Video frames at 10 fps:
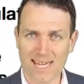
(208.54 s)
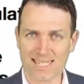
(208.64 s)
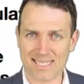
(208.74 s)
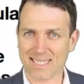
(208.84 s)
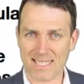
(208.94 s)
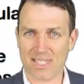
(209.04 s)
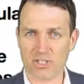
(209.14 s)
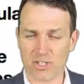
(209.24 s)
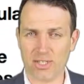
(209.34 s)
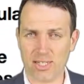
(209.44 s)
assets in
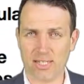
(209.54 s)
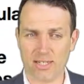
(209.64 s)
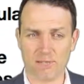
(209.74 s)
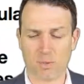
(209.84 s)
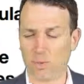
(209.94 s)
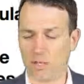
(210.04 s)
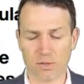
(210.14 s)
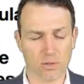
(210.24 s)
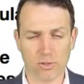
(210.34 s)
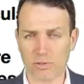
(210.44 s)
Argentina that will
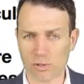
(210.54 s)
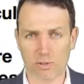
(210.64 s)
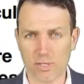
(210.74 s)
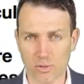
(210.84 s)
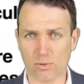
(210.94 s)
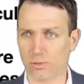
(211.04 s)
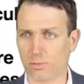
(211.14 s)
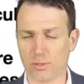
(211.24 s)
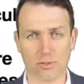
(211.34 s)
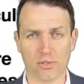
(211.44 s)
continue to
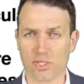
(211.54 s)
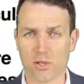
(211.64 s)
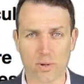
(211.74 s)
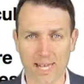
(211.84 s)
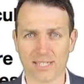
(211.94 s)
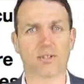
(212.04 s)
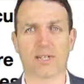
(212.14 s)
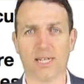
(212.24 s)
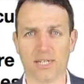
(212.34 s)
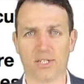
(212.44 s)
produce,
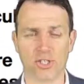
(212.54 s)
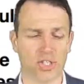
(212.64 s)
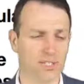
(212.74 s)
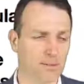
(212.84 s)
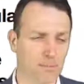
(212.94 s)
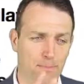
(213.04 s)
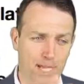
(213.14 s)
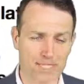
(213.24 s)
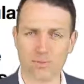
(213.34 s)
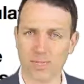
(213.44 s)
electrical energy, the
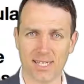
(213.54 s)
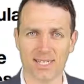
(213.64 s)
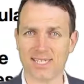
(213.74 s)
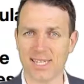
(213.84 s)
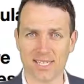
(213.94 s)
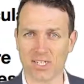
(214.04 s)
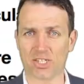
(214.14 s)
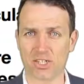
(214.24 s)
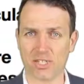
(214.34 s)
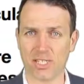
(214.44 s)
best real estate in
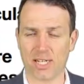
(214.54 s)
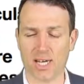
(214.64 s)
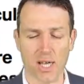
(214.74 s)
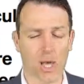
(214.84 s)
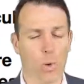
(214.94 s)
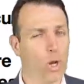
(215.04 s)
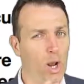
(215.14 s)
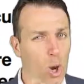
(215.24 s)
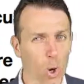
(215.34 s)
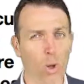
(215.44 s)
Argentina
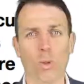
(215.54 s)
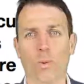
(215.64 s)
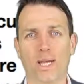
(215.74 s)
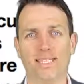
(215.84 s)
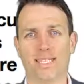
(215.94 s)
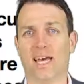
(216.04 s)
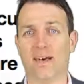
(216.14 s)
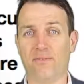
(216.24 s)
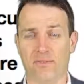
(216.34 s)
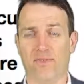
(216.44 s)
will always
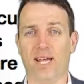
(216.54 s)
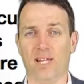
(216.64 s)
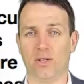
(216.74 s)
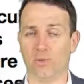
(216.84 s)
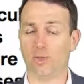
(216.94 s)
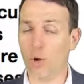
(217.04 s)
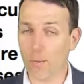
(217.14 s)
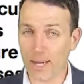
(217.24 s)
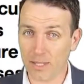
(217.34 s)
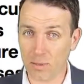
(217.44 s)
have value, no
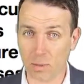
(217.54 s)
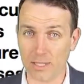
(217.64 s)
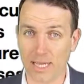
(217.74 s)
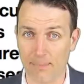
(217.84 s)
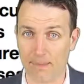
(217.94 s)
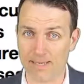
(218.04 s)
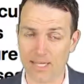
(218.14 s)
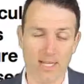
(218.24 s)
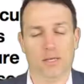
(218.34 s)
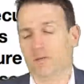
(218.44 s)
matter what happens.
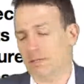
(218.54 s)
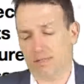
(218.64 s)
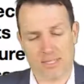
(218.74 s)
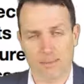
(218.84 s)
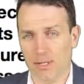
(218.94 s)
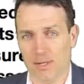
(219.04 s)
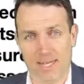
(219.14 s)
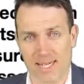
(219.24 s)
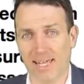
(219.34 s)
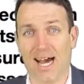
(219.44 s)
Similarly
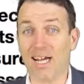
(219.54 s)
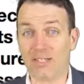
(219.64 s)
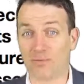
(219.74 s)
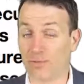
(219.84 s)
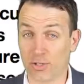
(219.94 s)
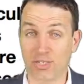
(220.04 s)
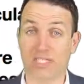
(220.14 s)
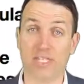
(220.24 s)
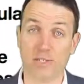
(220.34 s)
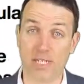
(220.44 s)
in other
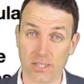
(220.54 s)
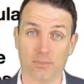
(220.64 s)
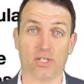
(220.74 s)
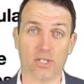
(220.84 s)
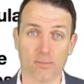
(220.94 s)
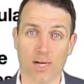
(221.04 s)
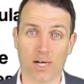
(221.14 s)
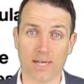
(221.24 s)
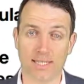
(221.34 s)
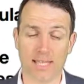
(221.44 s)
frontier and emerging
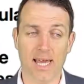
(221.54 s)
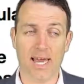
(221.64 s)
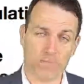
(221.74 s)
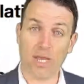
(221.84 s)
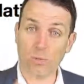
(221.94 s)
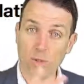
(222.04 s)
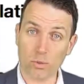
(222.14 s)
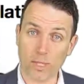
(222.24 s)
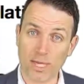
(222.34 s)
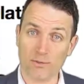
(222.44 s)
markets. And what
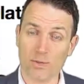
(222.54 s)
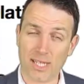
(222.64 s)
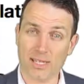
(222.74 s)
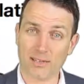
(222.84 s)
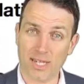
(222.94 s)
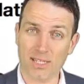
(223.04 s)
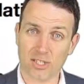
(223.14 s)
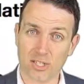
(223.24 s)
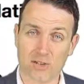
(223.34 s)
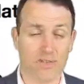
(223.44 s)
we have to take
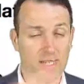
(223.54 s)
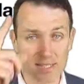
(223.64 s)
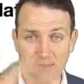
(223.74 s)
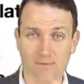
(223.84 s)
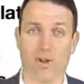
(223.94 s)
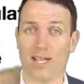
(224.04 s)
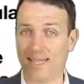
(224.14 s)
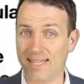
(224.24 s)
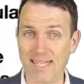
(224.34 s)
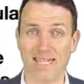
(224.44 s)
advantage of is the
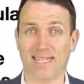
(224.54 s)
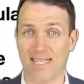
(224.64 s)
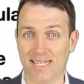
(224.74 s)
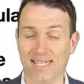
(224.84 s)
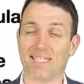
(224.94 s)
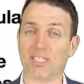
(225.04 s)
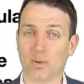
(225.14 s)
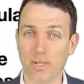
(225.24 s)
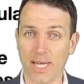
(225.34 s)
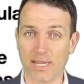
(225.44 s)
volatility that's
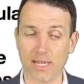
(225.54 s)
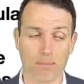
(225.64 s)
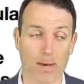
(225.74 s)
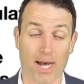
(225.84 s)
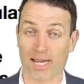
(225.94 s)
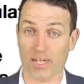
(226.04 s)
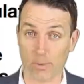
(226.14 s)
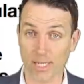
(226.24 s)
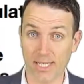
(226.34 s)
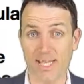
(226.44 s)
created by
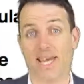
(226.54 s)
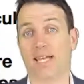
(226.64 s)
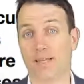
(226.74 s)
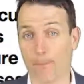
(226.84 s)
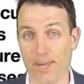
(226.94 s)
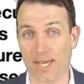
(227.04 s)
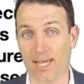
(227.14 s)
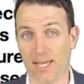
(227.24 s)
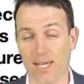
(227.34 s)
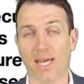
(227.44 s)
greed and
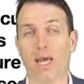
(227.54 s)
panic,